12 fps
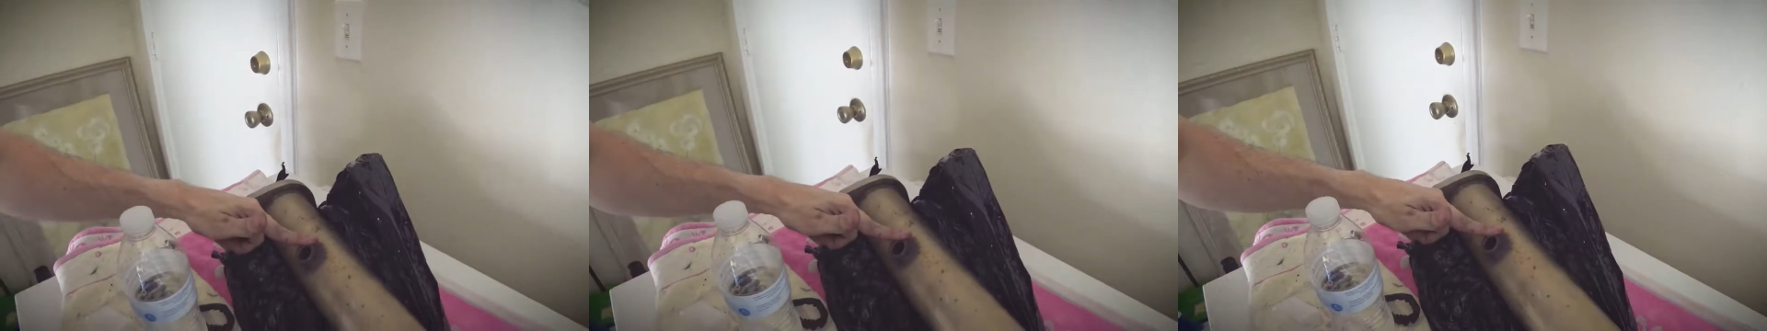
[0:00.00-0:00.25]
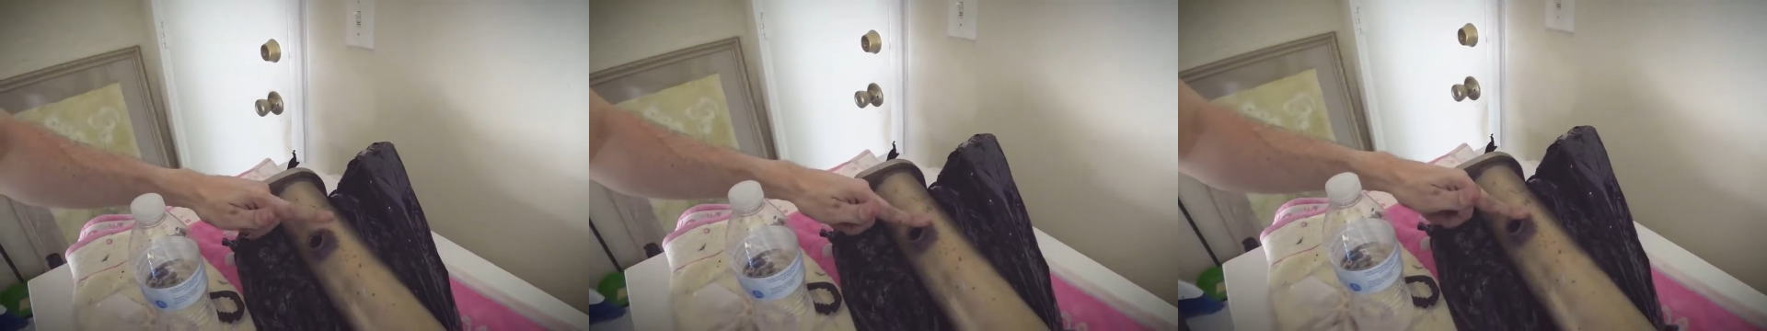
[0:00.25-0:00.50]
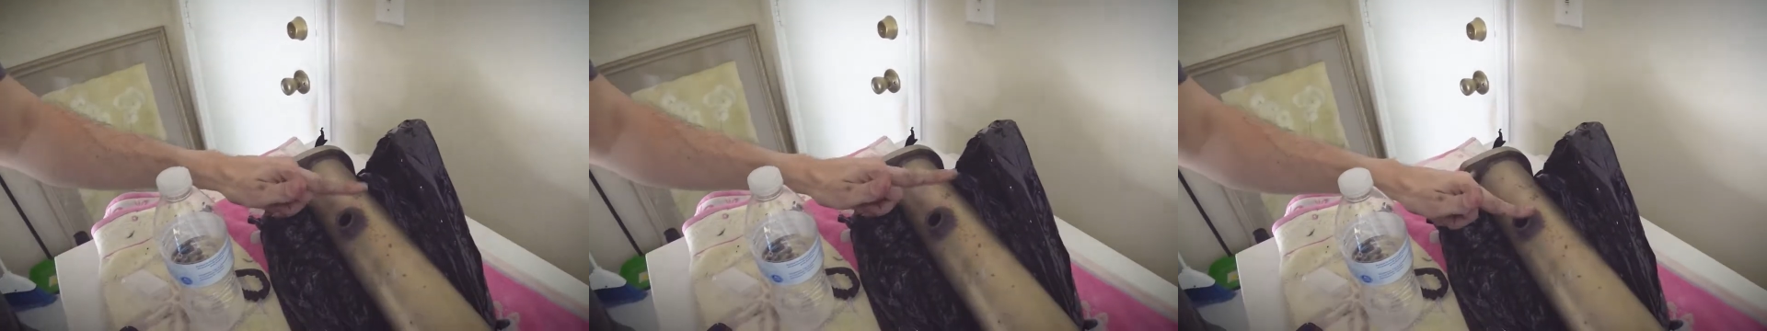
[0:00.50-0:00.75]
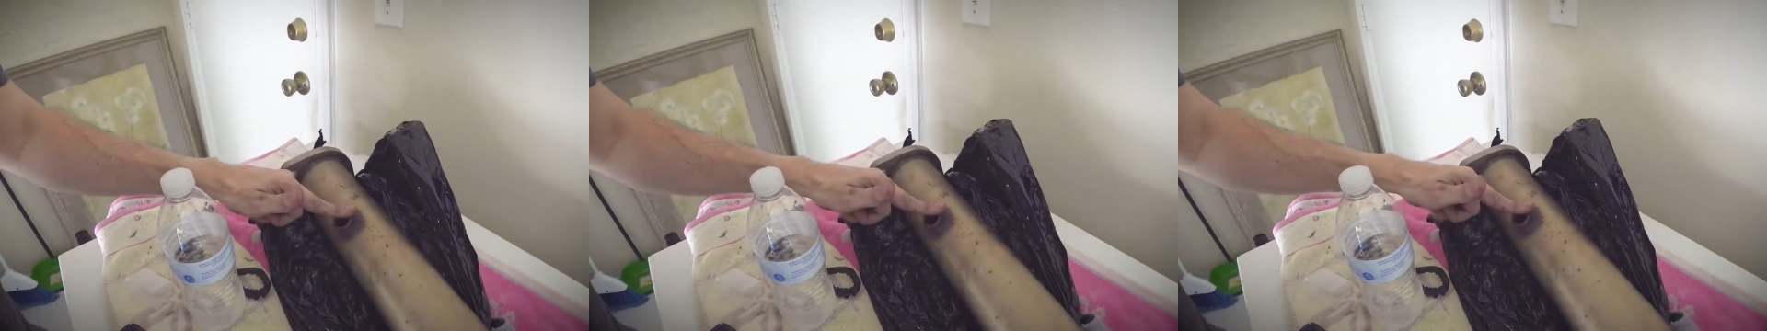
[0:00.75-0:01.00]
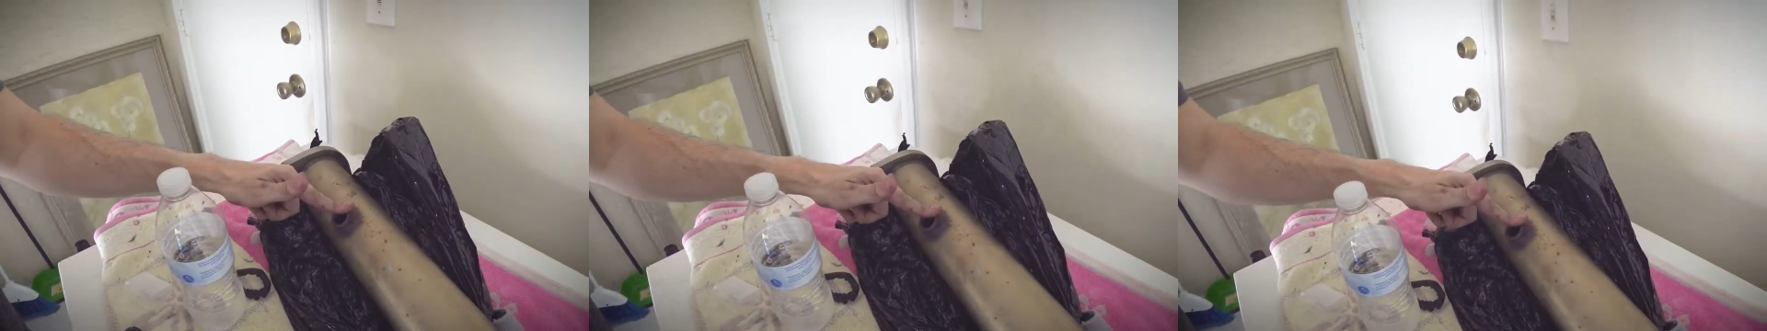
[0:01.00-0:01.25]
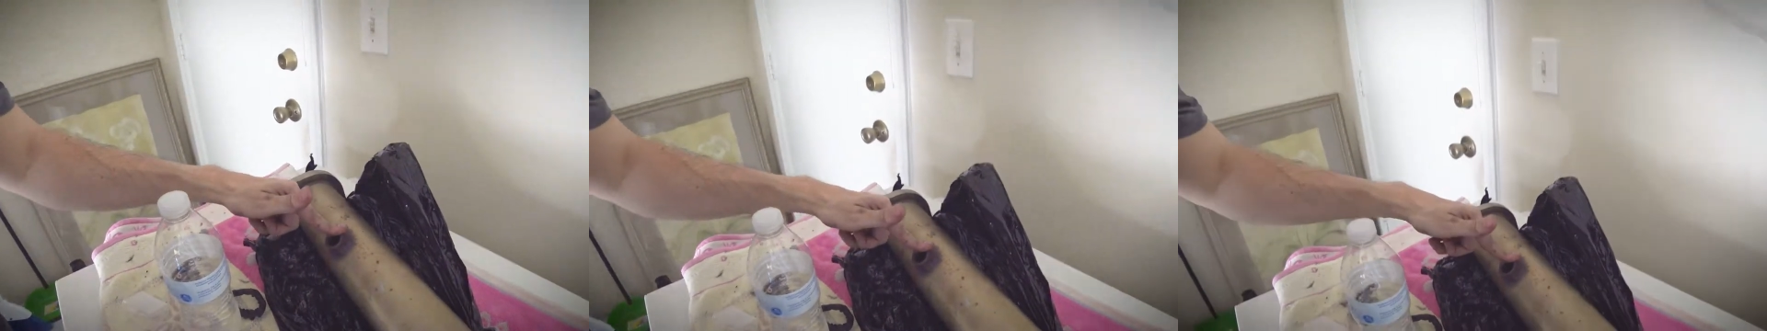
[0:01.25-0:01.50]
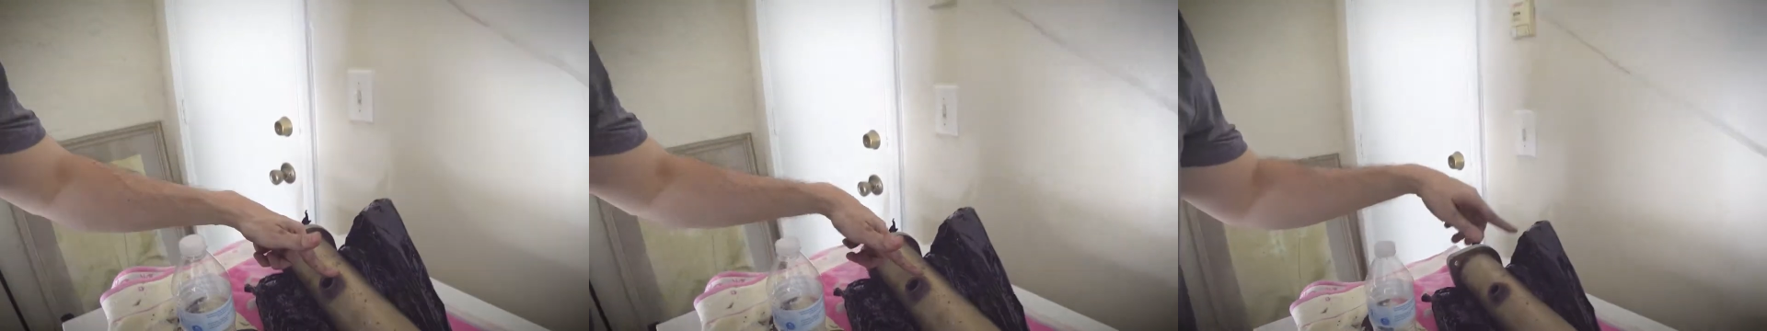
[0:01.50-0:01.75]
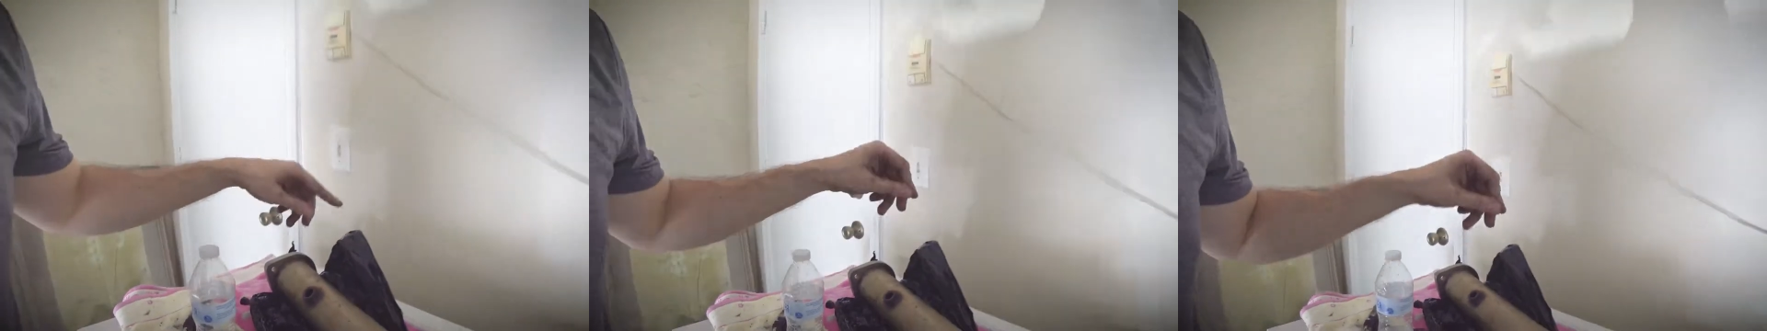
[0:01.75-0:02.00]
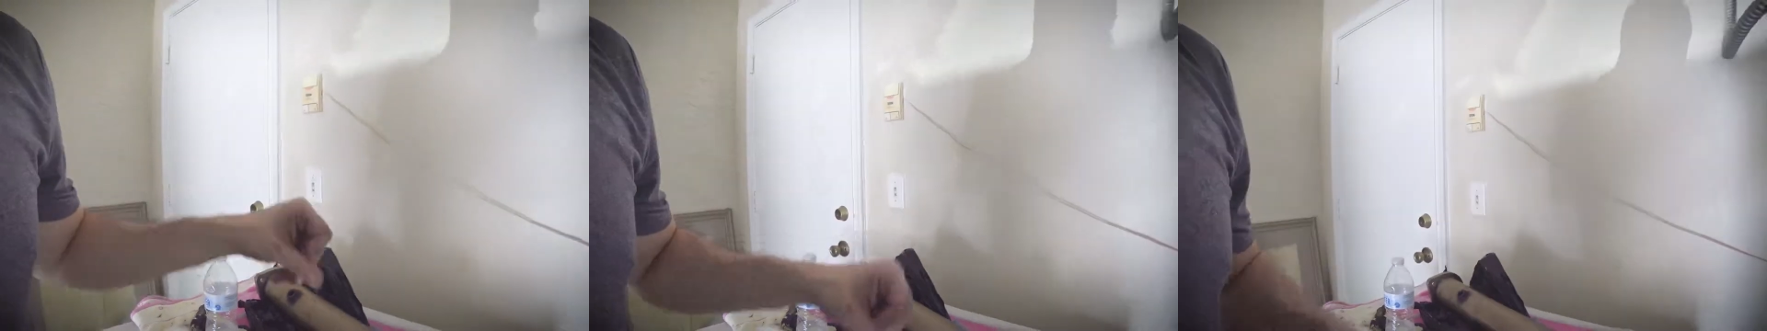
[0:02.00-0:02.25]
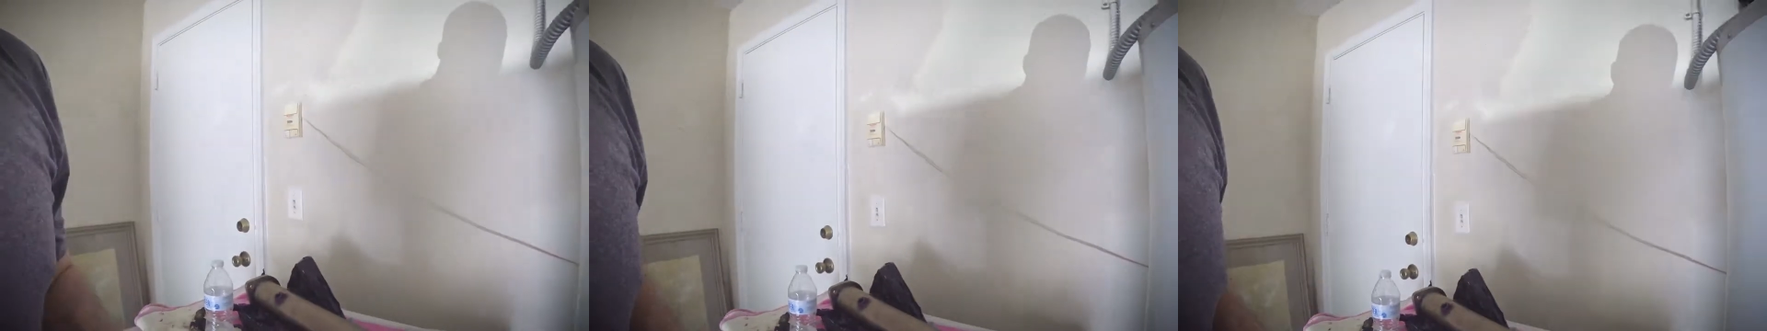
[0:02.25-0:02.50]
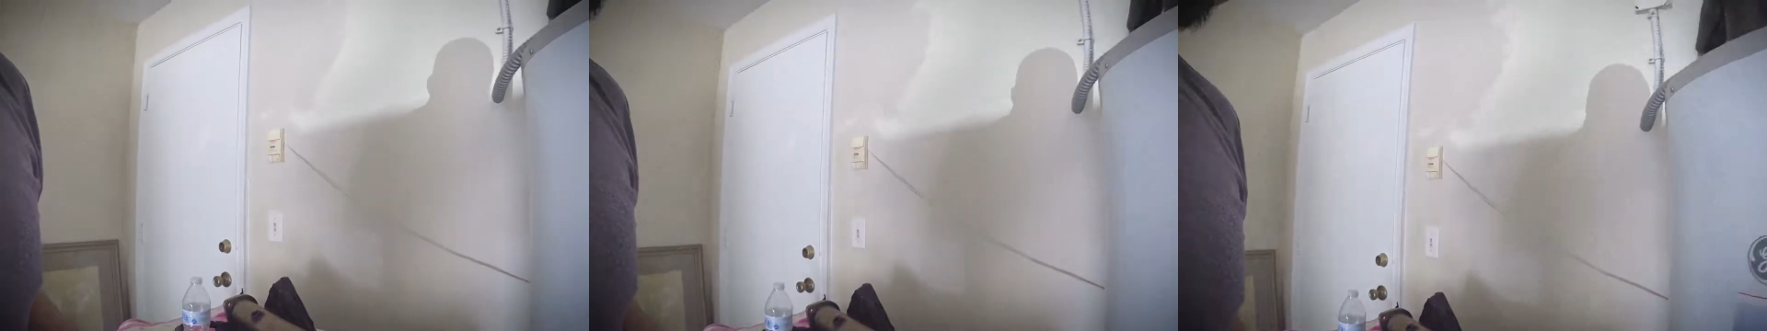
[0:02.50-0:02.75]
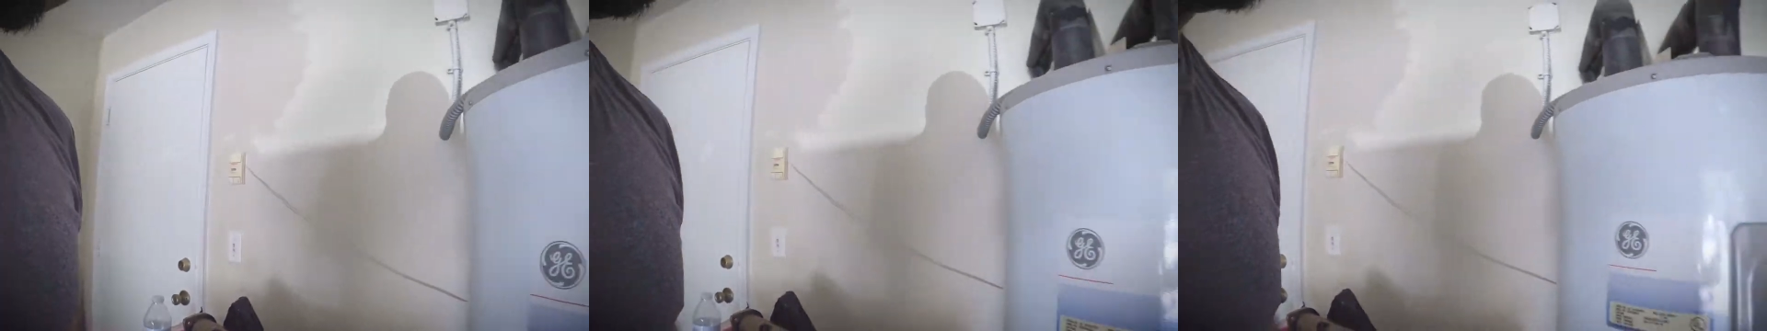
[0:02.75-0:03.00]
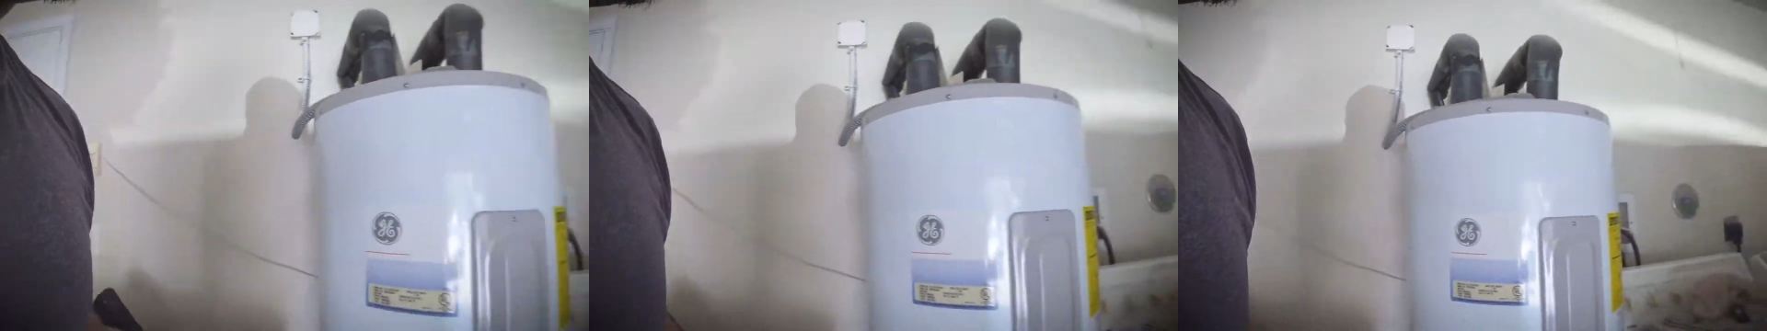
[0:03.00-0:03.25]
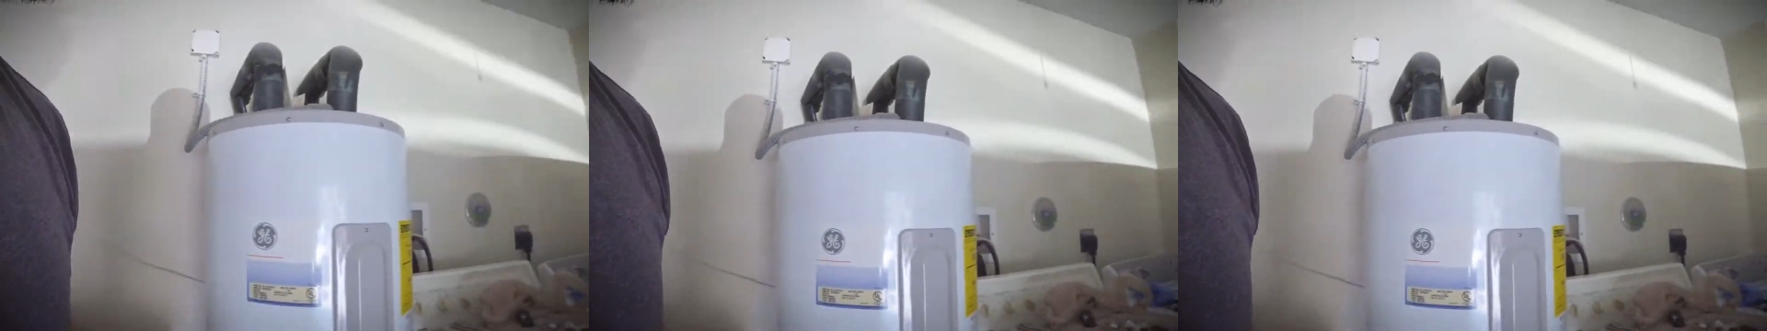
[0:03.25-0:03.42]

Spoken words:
Nobody's mouth can be seen.